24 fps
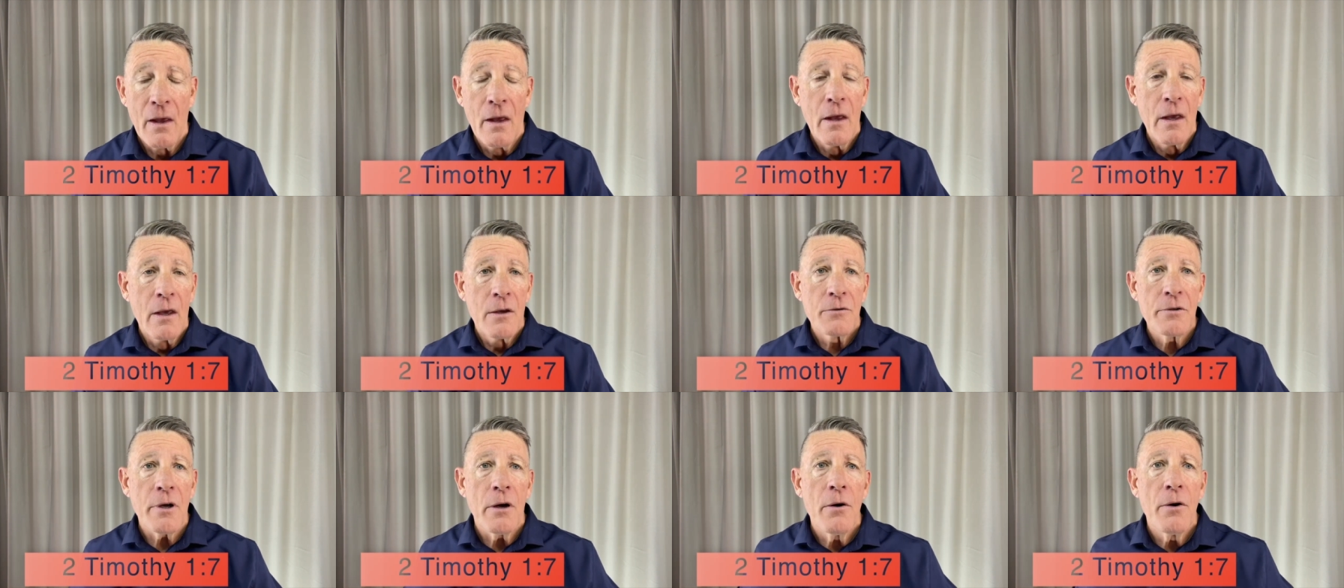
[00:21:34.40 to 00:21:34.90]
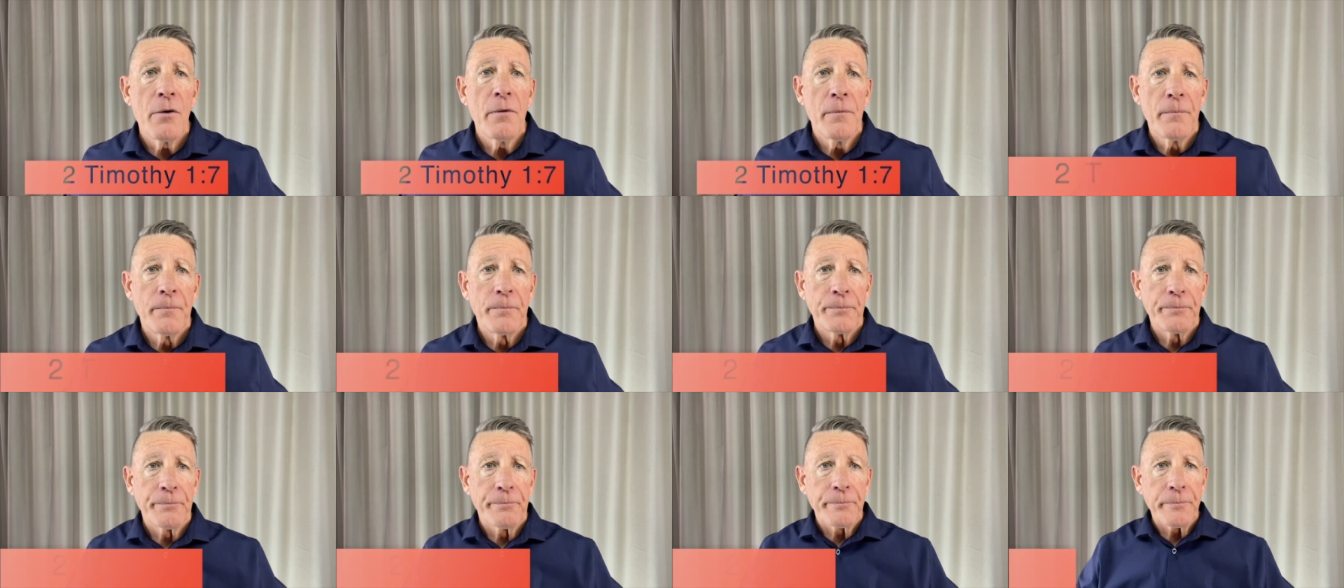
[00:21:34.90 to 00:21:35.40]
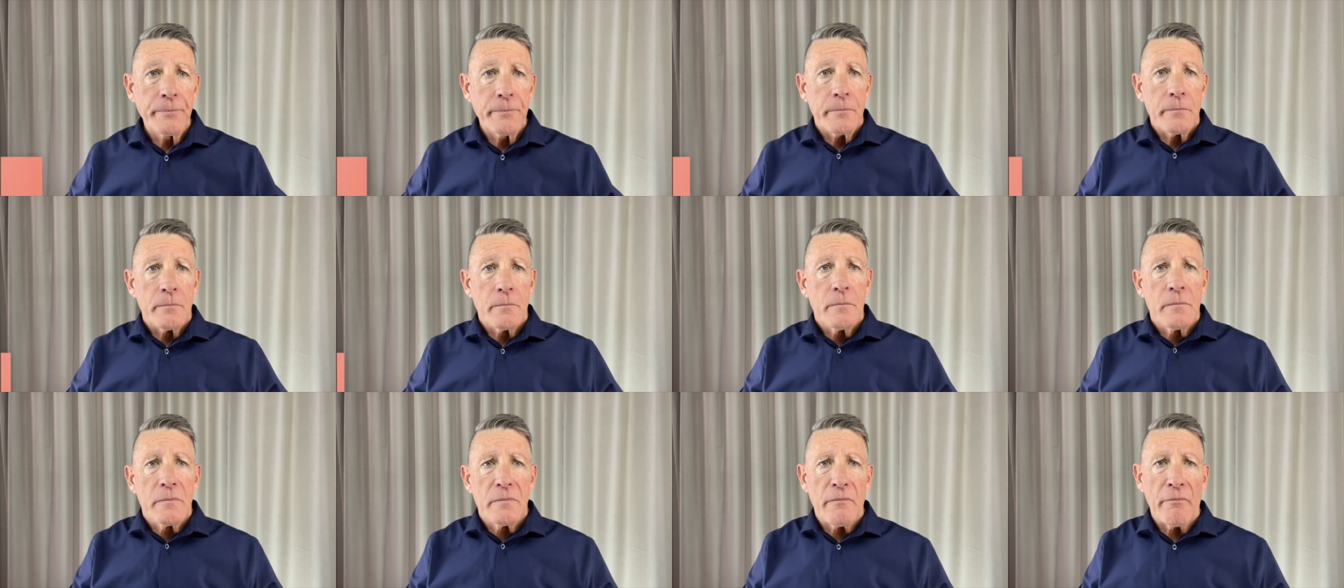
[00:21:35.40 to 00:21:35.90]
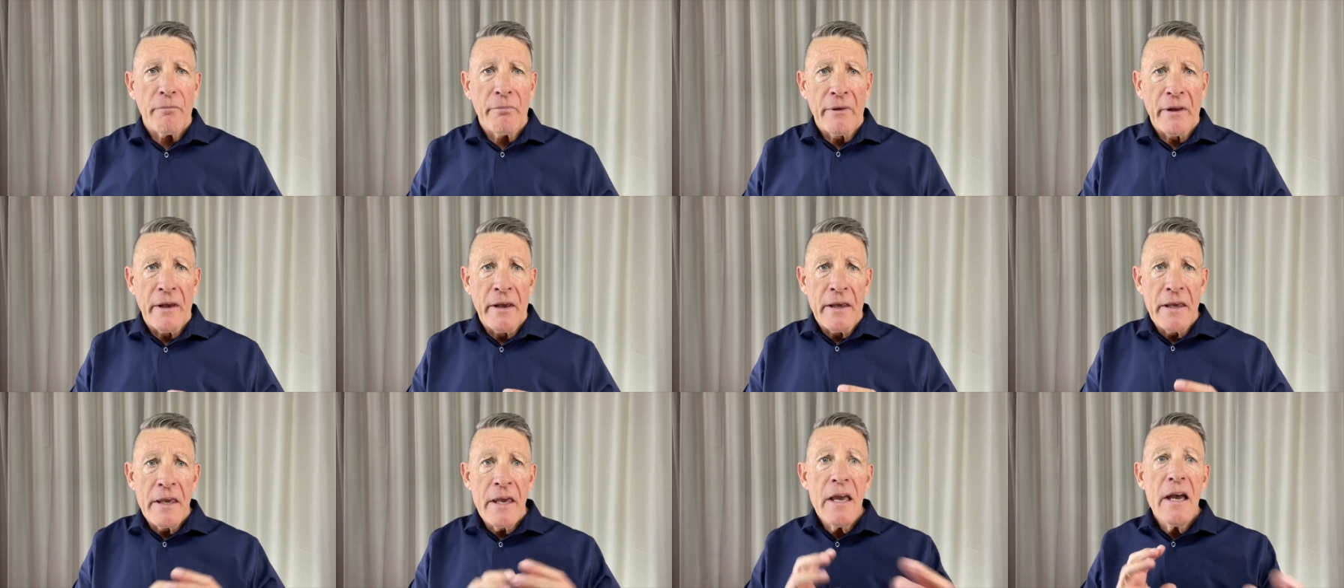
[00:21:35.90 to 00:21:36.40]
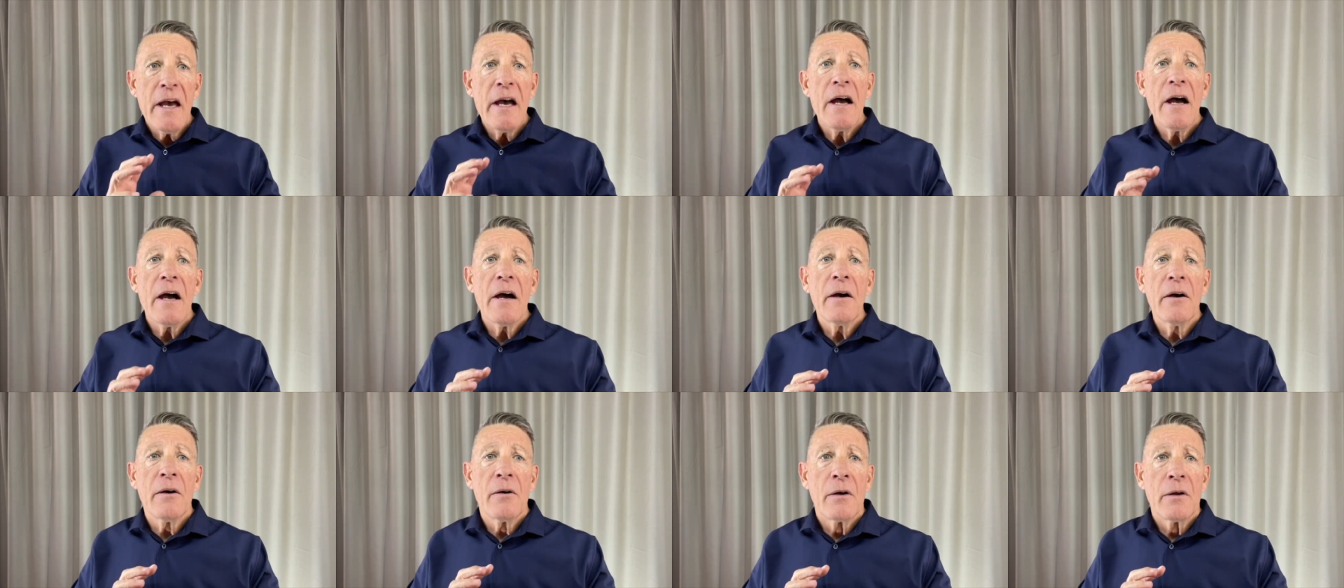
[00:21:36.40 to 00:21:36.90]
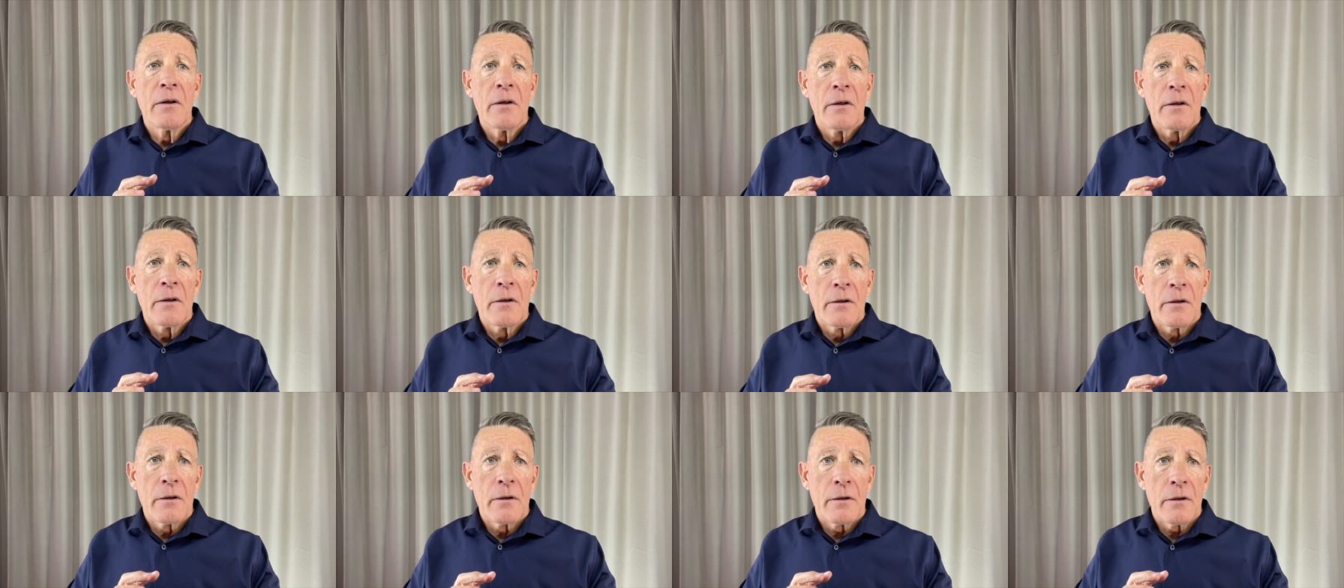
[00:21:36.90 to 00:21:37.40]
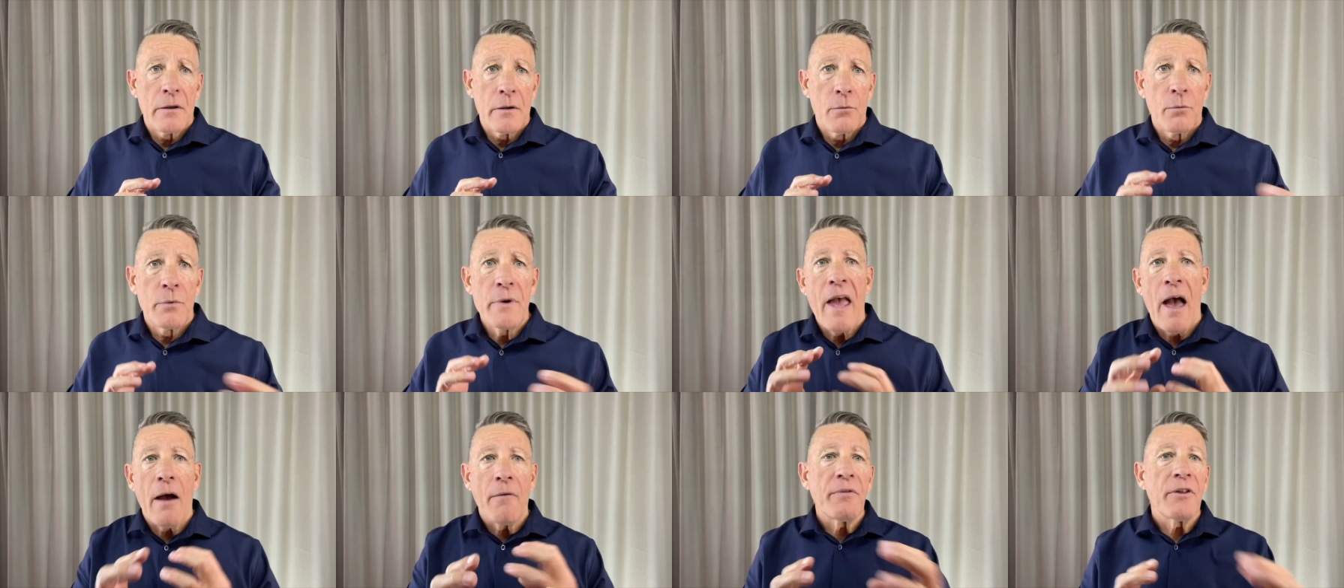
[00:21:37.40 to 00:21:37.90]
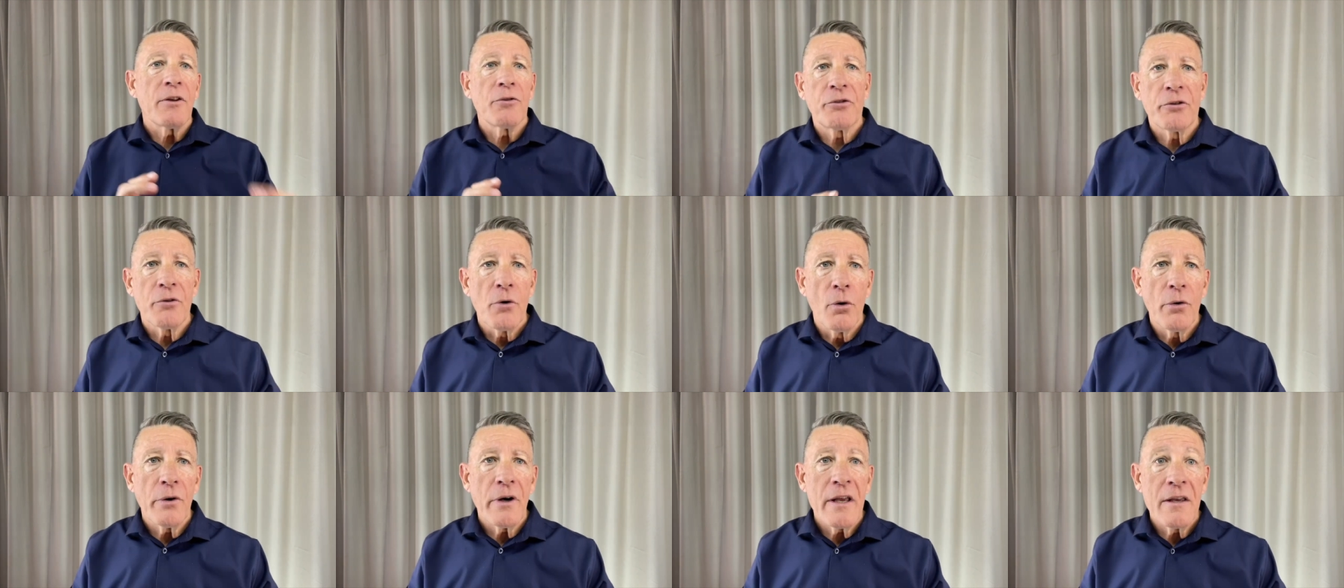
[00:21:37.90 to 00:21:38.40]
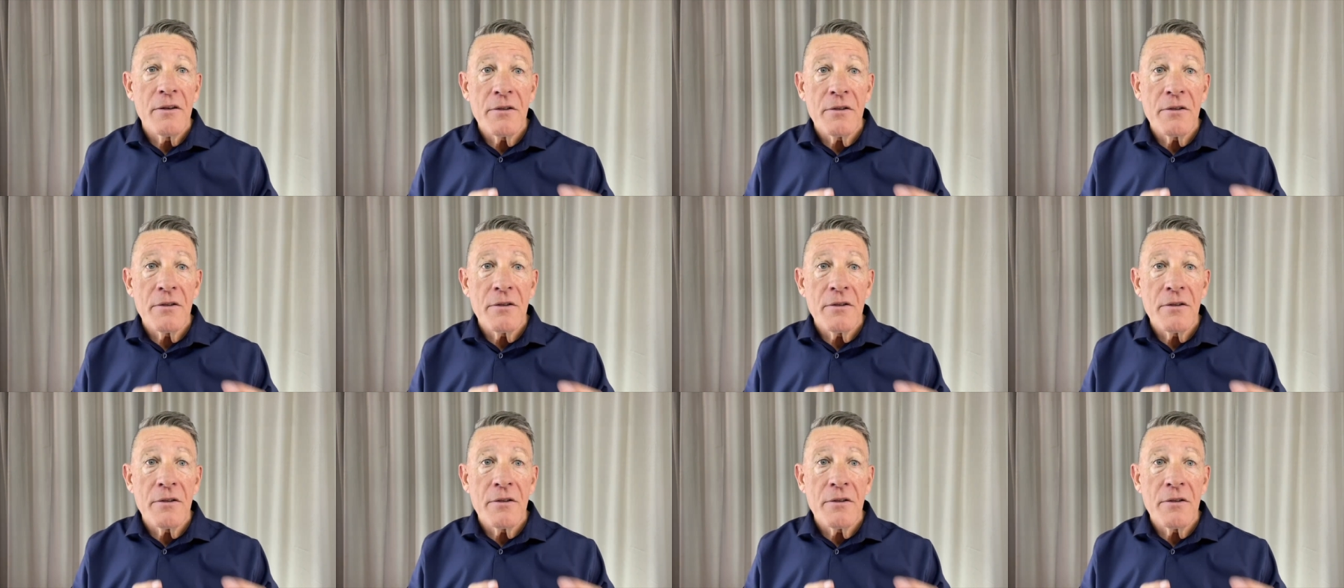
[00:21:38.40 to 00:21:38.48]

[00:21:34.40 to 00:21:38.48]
So here we have the story.